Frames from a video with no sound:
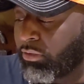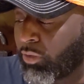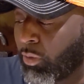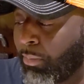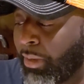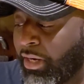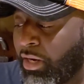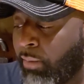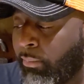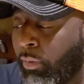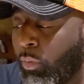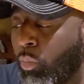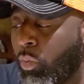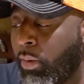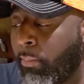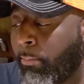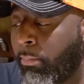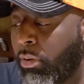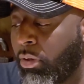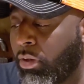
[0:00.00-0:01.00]
So my number
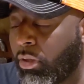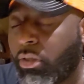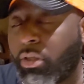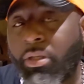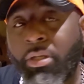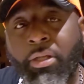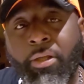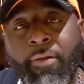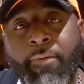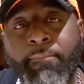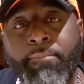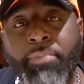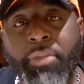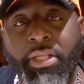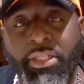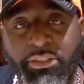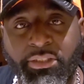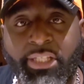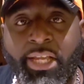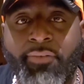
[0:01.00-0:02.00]
one book
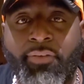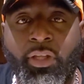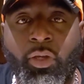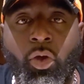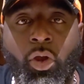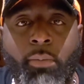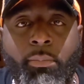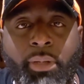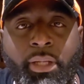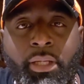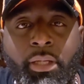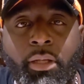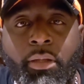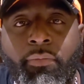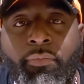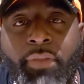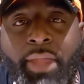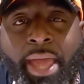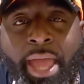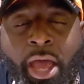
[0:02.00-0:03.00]
is definitely going to be
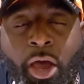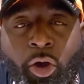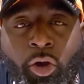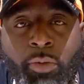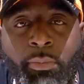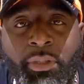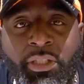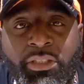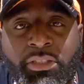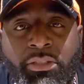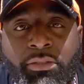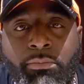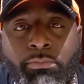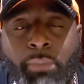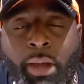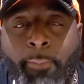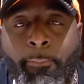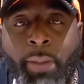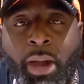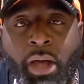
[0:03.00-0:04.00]
The Alchemist
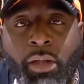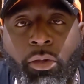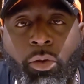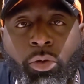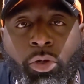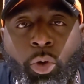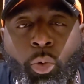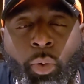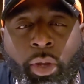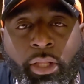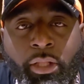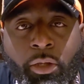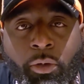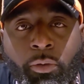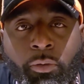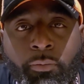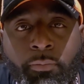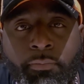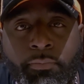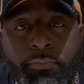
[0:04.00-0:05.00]
by Paulo Coelho.